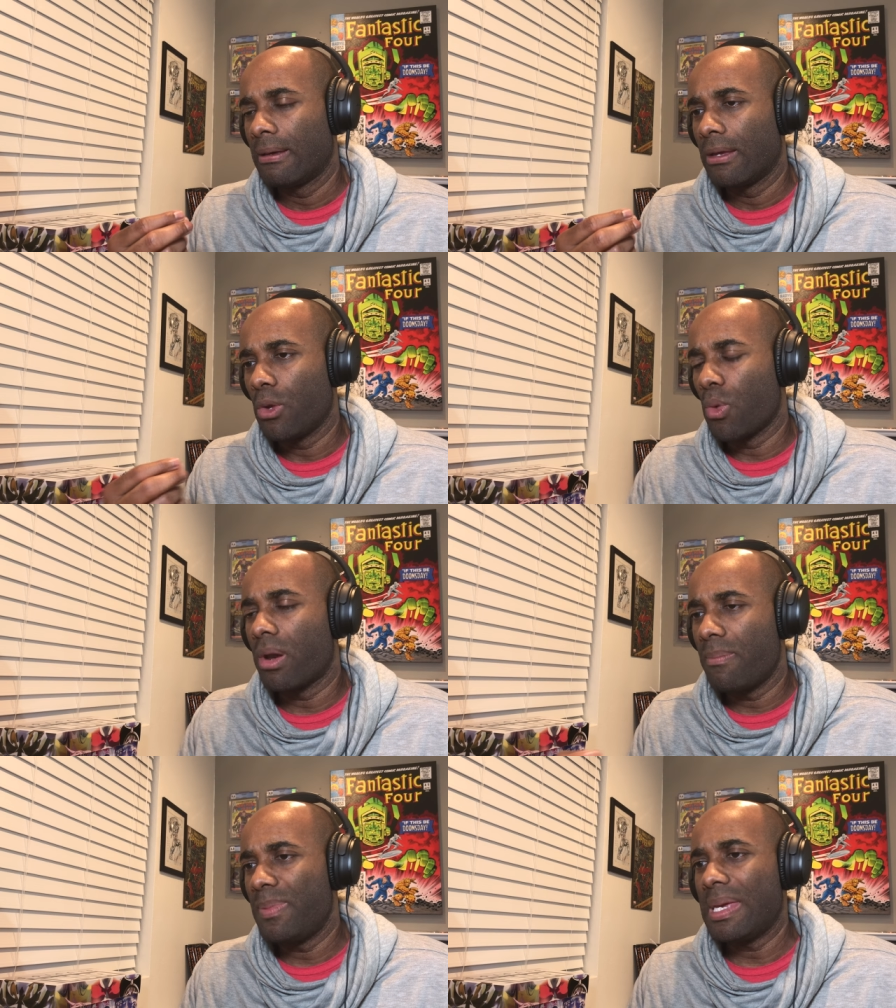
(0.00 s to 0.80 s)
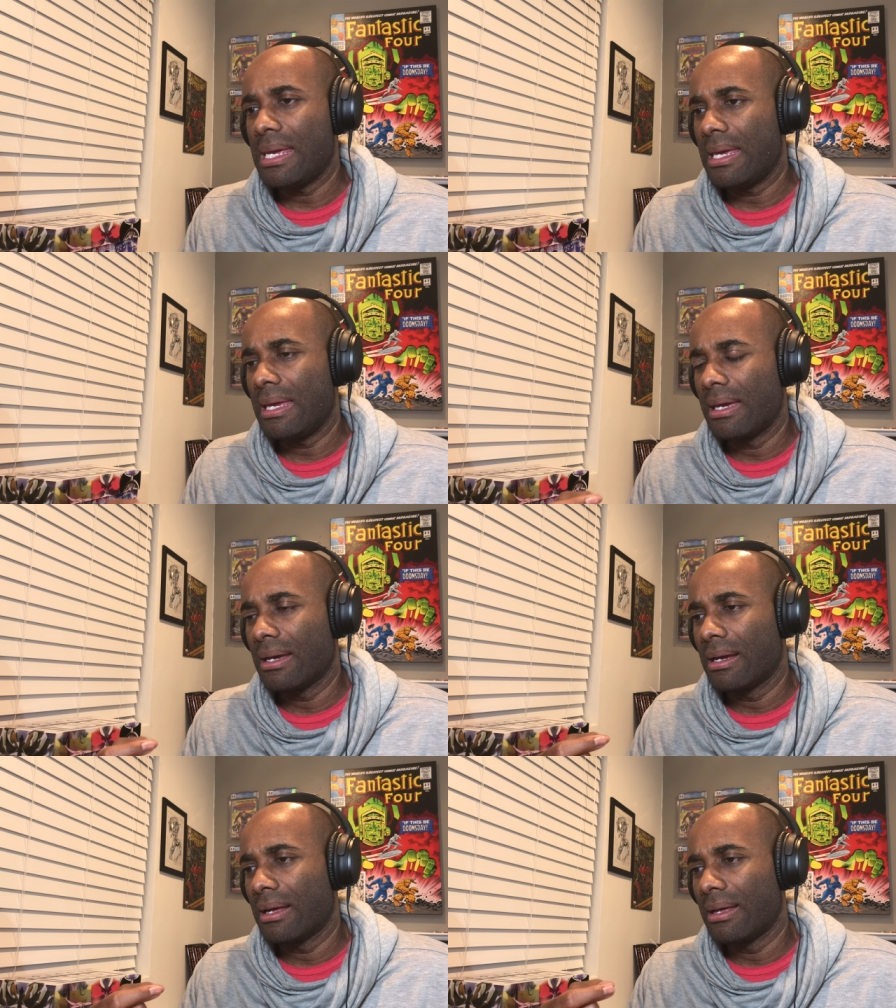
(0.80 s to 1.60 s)
you want to be
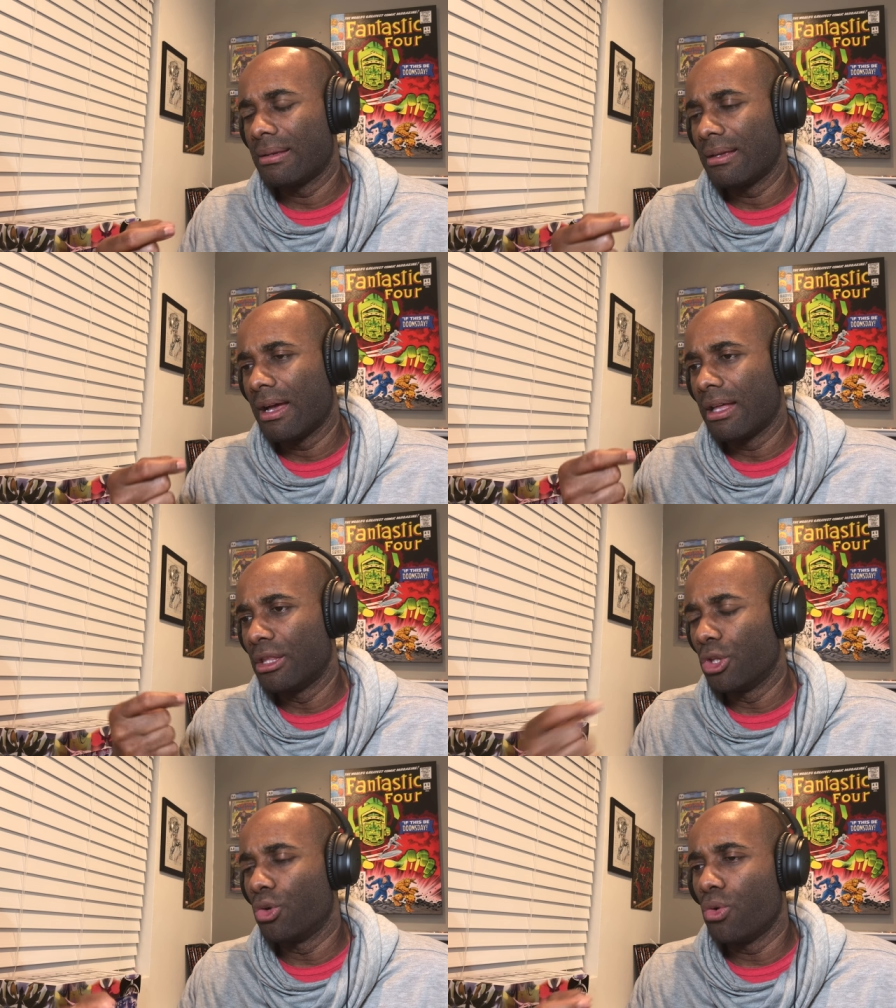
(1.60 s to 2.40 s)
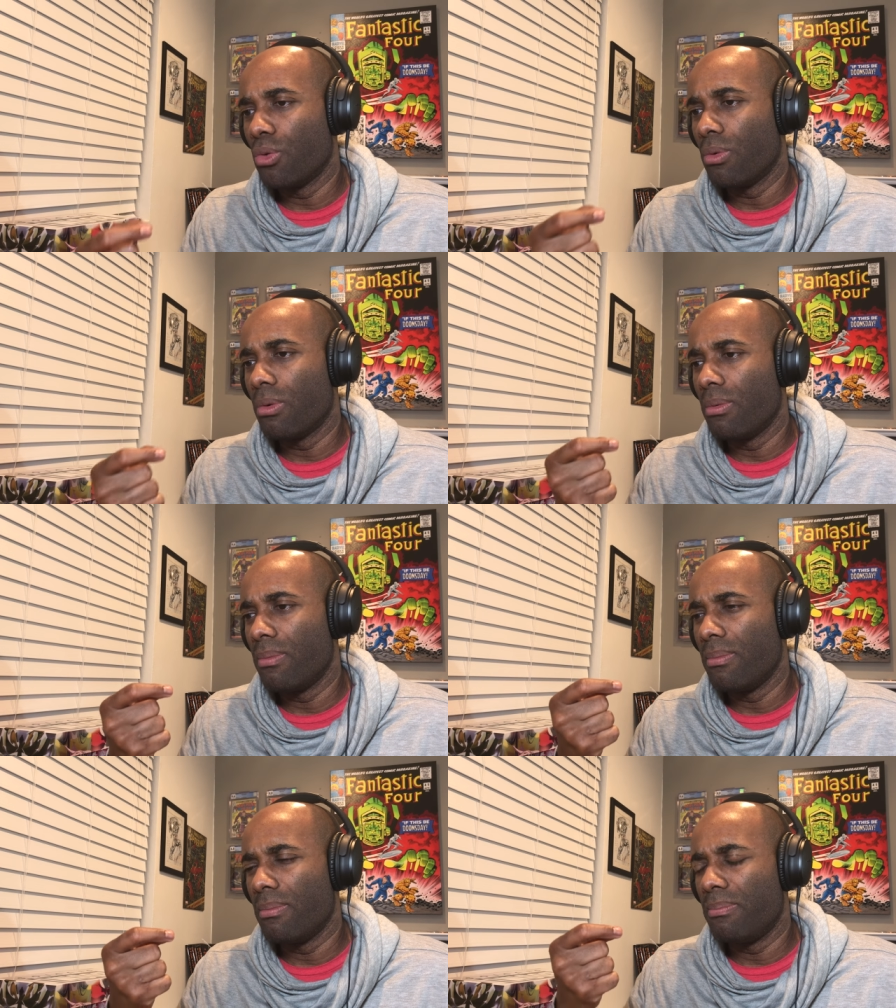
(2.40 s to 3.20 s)
a little
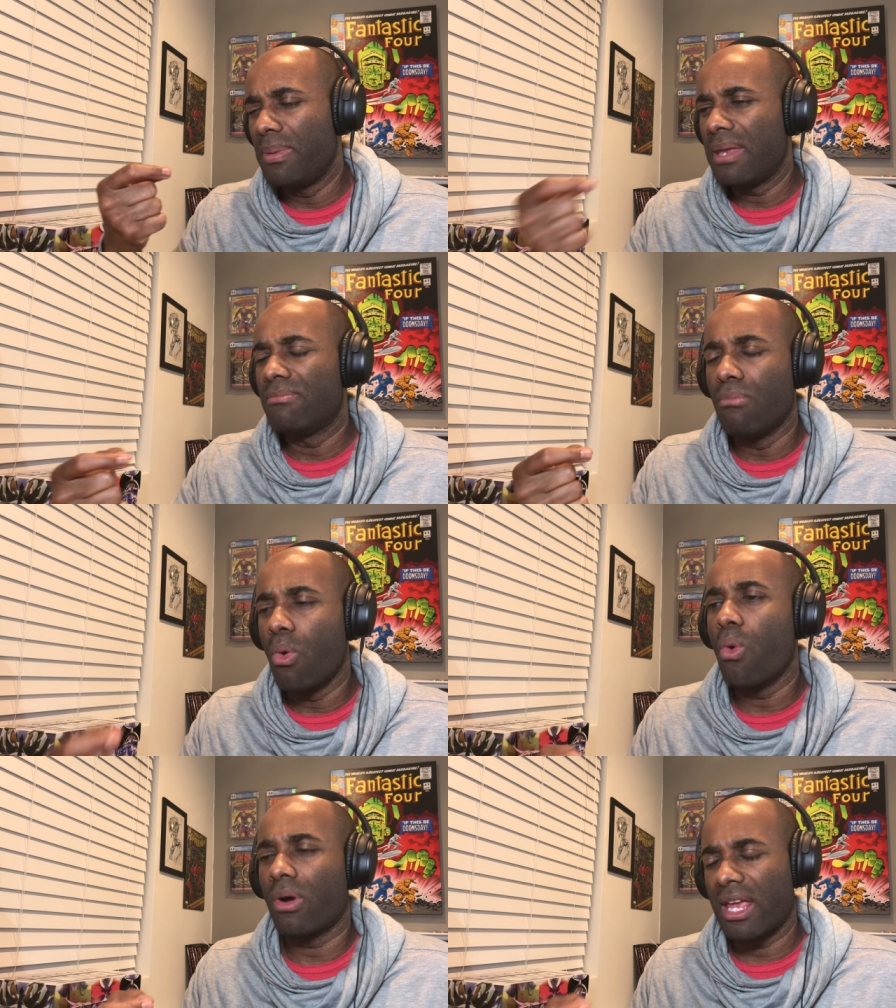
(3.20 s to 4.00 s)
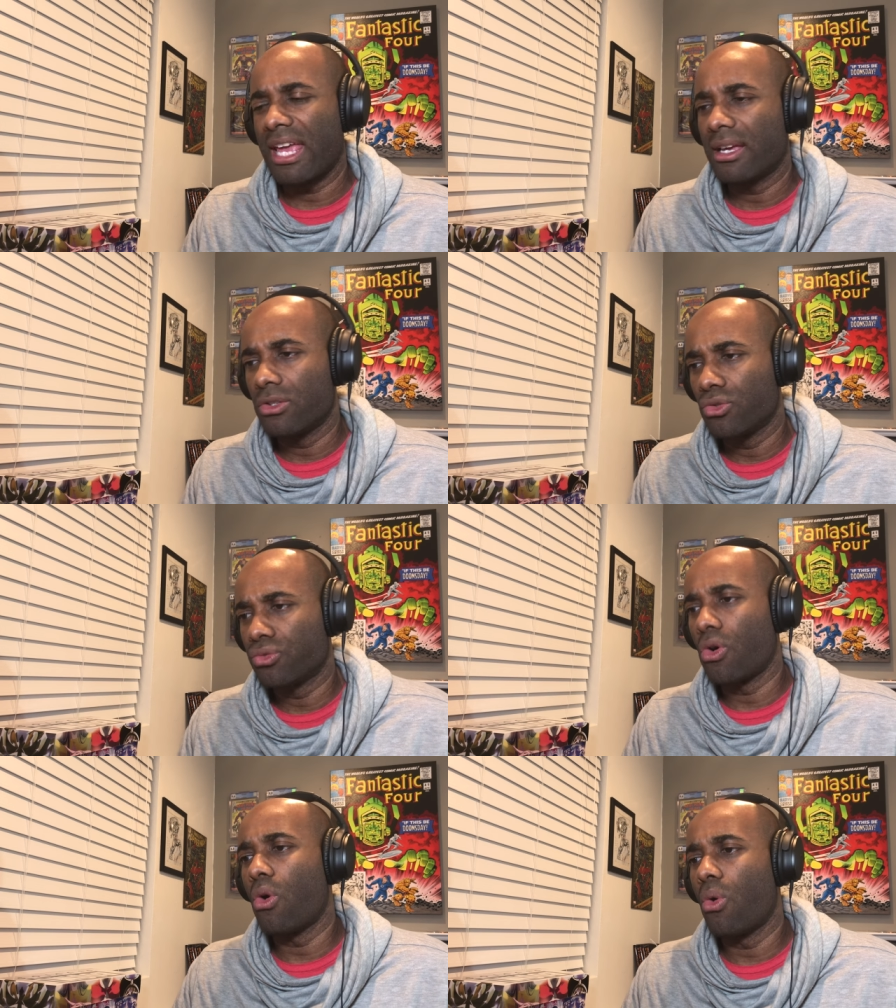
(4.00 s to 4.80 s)
bit more in
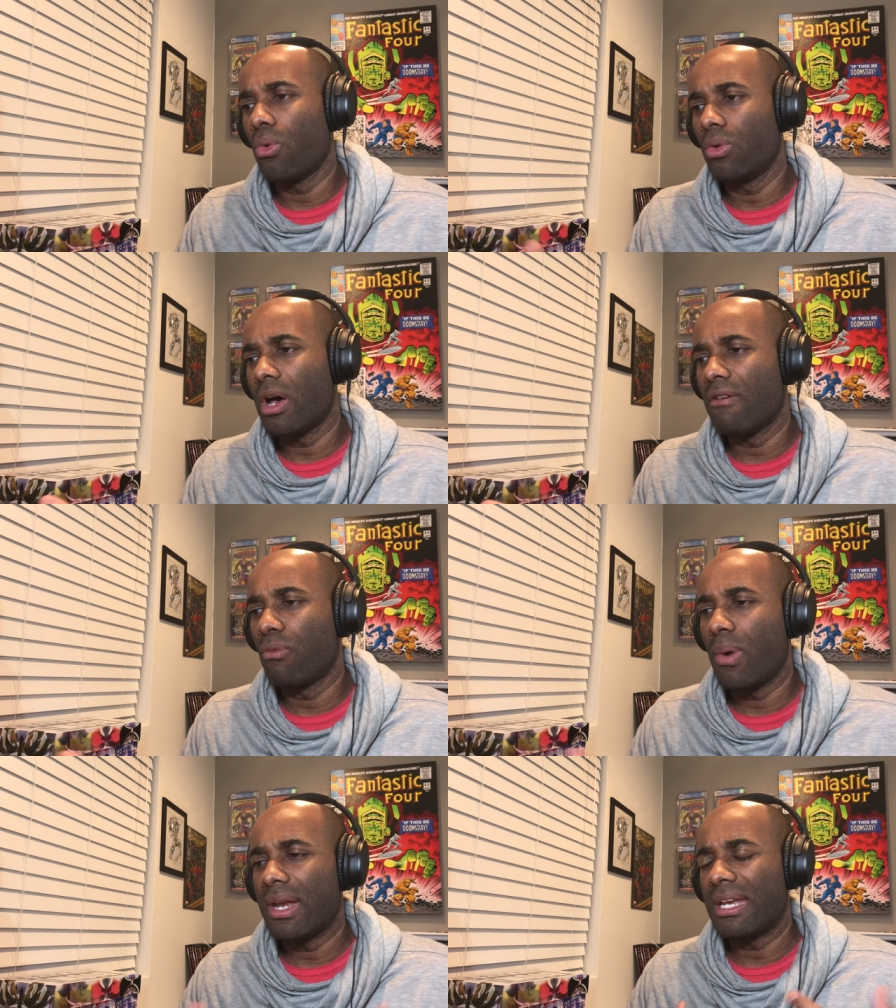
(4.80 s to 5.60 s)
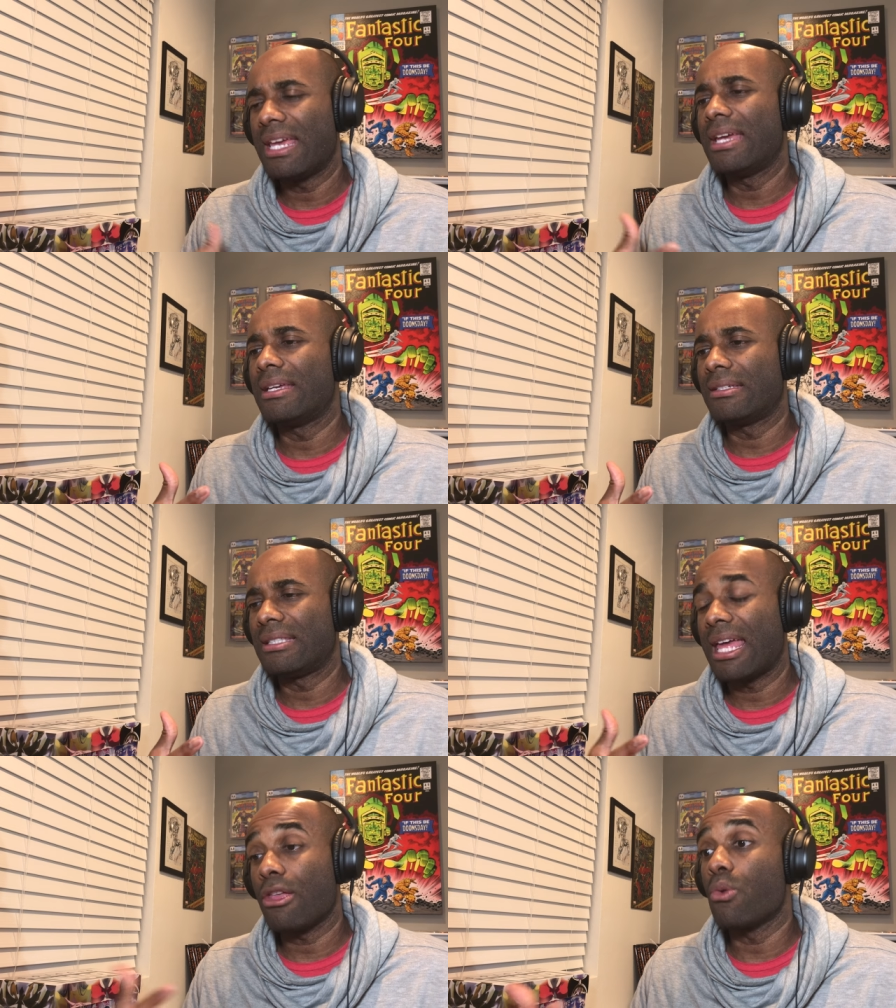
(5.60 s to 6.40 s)
control of what it is
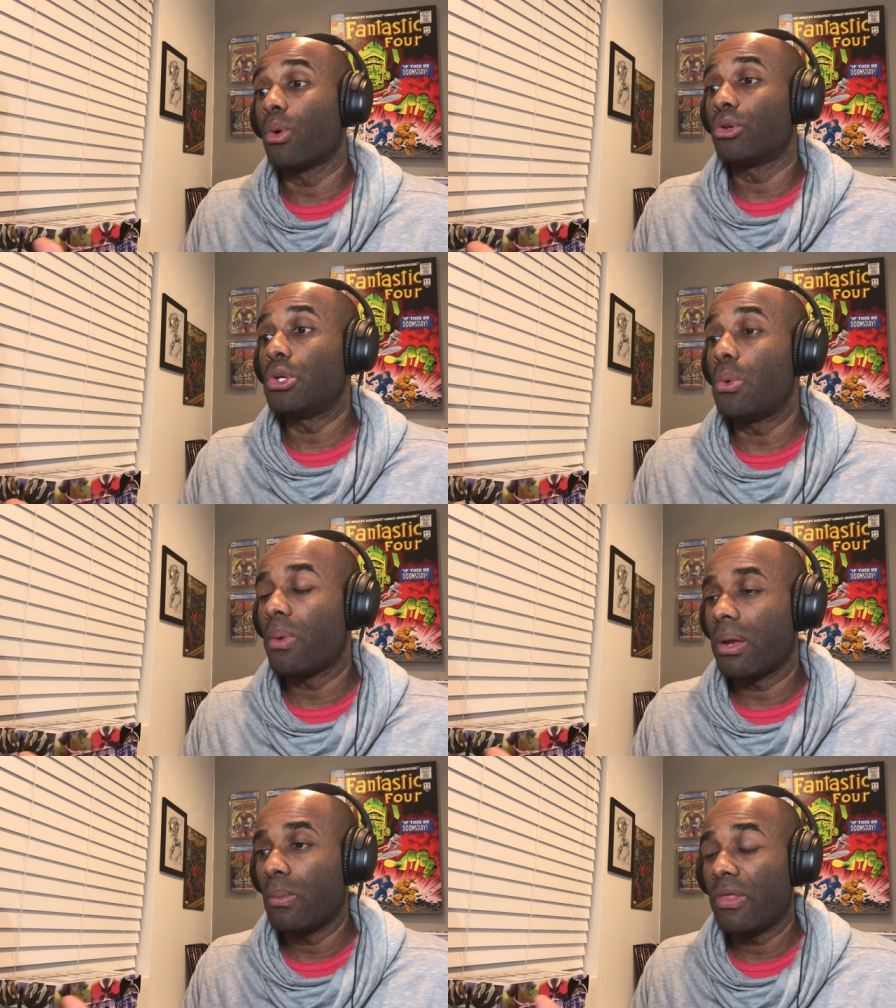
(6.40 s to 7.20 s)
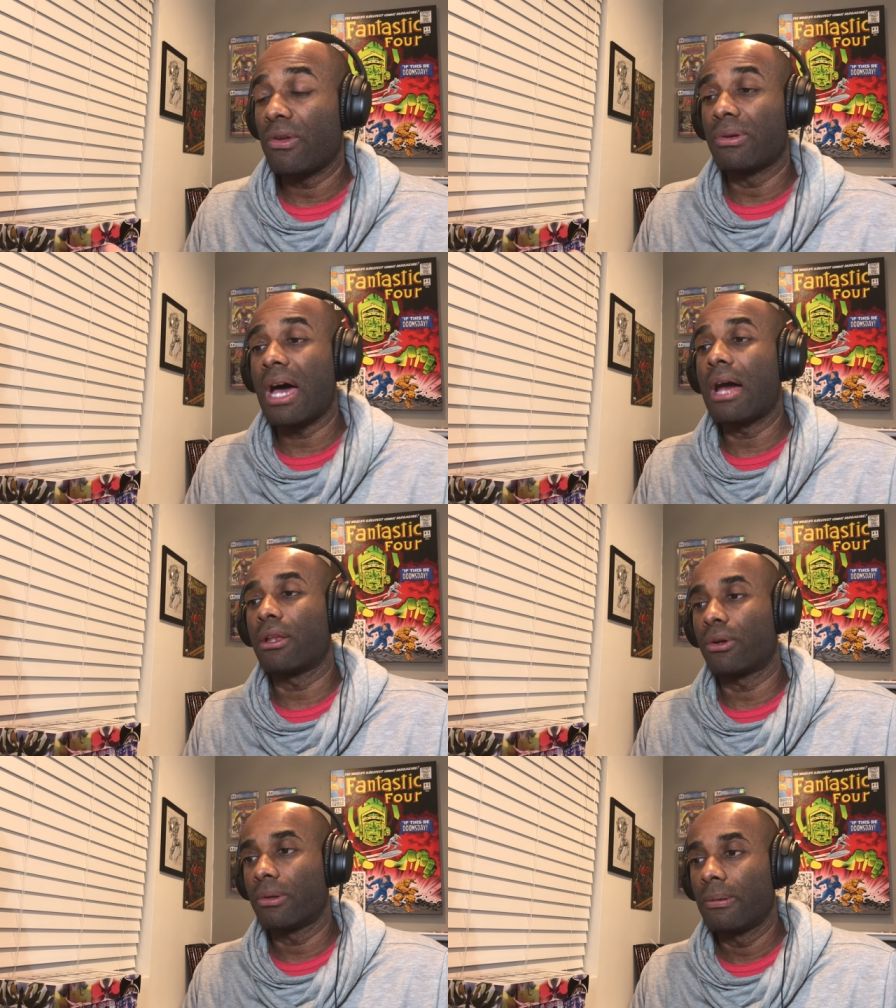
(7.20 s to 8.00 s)
that you are doing with your
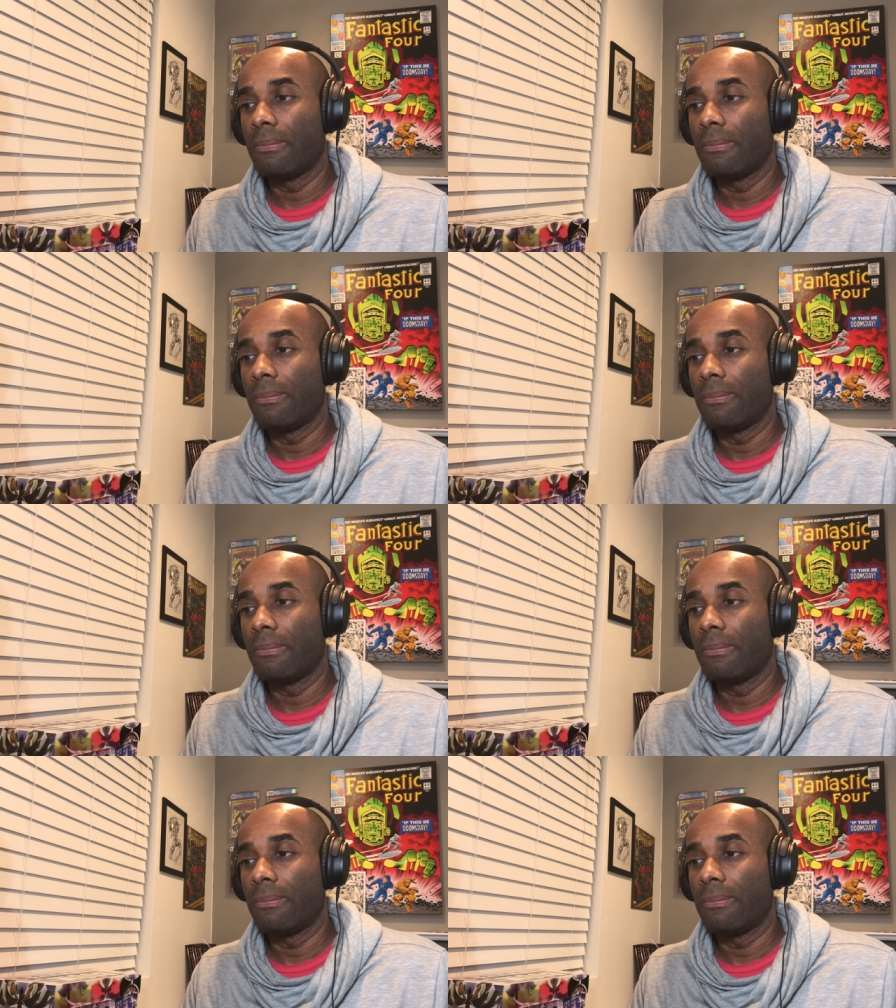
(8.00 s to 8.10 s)
dollar.